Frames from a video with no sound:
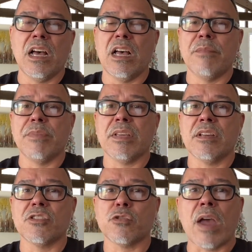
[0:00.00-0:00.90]

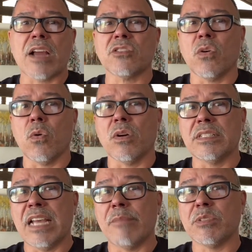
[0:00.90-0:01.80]
because cracked or
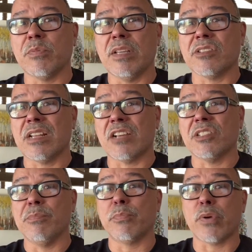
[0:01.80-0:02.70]
damaged blades can
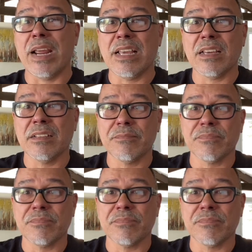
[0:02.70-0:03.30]
actually break